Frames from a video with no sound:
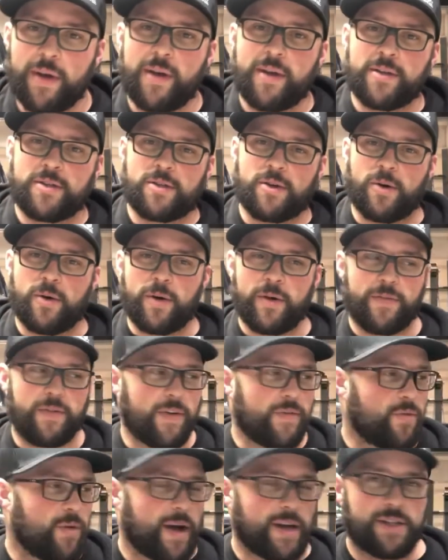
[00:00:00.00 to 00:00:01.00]
So if you're
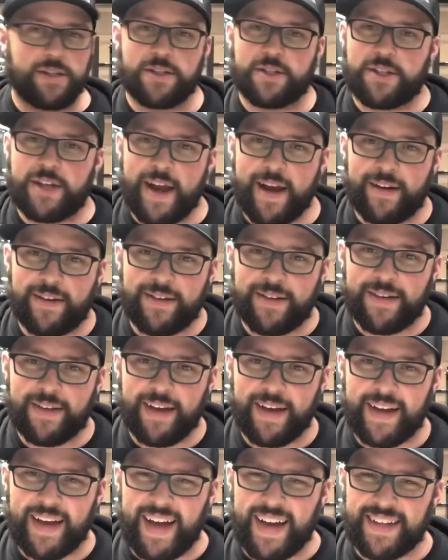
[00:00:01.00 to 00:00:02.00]
ever watching this channel and you're
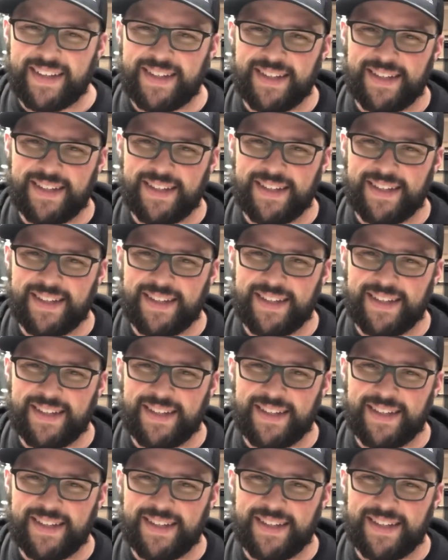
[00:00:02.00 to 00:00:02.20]
like, God,